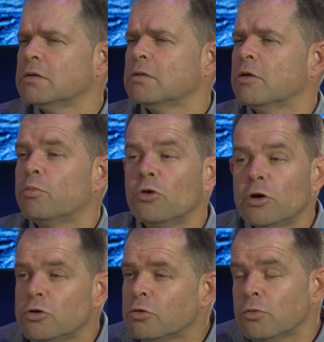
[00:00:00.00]
the
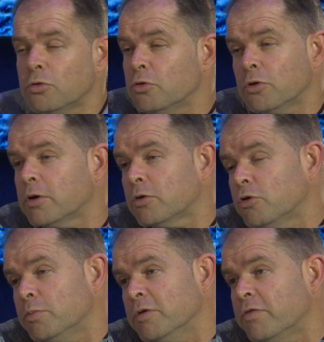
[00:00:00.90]
poor who
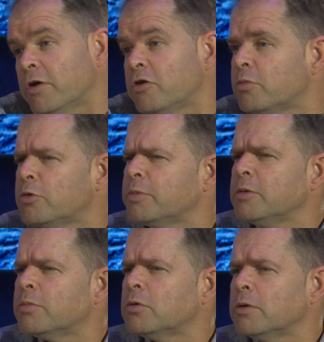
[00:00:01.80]
could be vulnerable
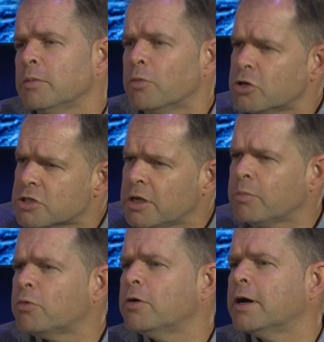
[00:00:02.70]
people, emotionally
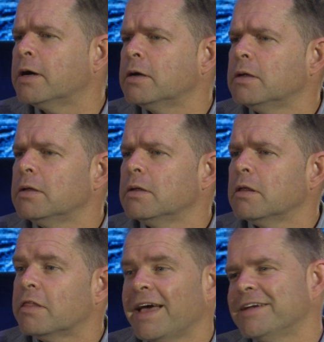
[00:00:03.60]
poor,
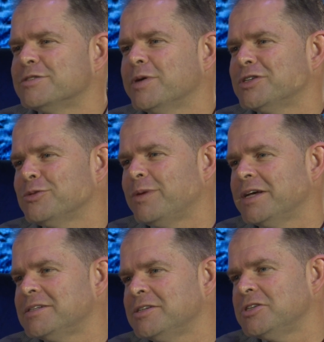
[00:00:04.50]
they had a special
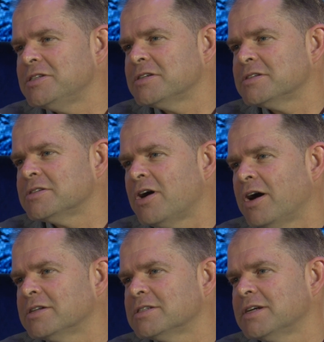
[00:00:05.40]
place in Jesus'
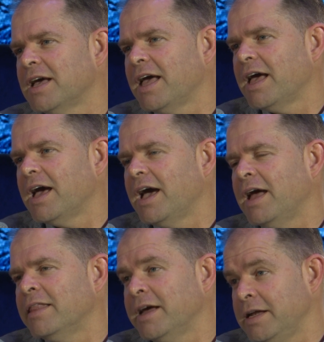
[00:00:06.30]
heart,
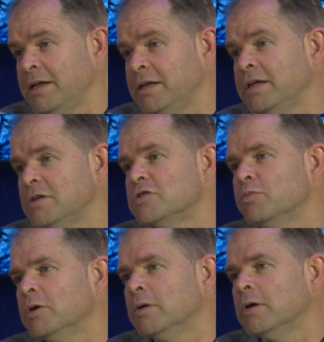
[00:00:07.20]
and they need to
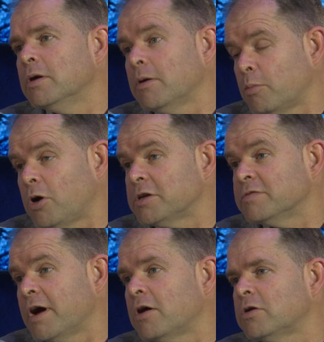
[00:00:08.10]
be part
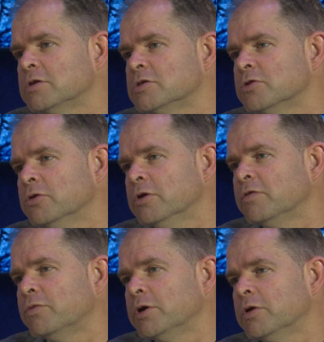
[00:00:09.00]
of our concern
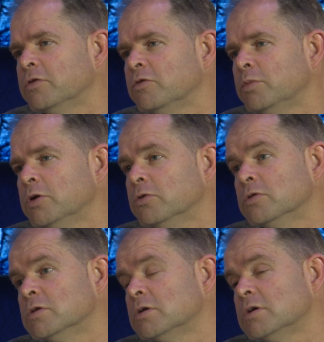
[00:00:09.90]
if we're going to be
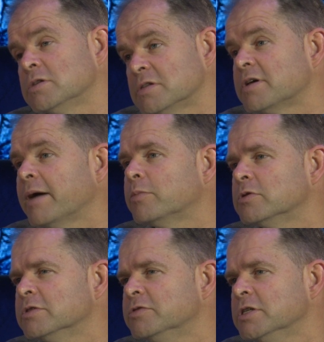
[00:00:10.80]
good
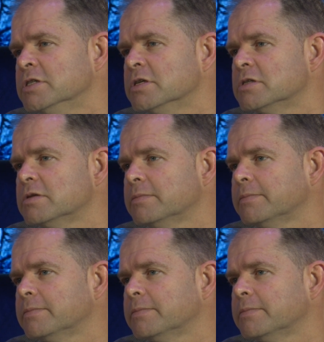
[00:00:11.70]
disciples of Jesus.